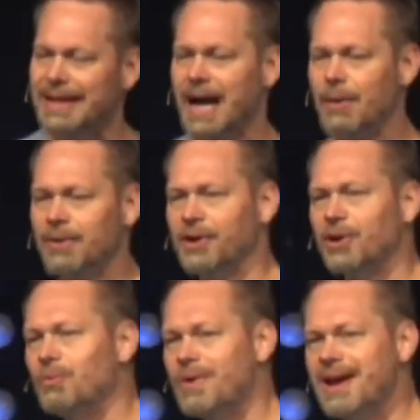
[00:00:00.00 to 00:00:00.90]
I want to
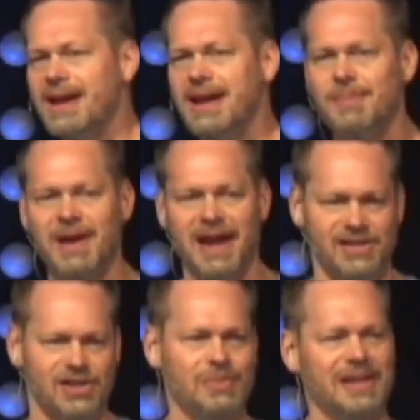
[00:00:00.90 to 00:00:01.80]
go way back
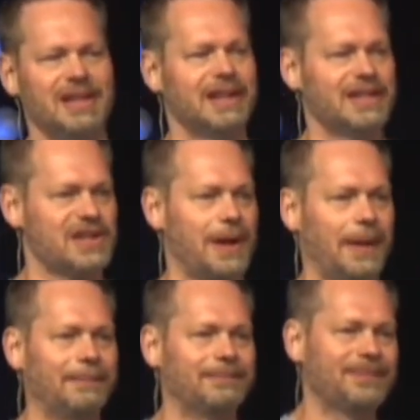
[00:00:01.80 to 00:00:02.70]
to the beginning of time.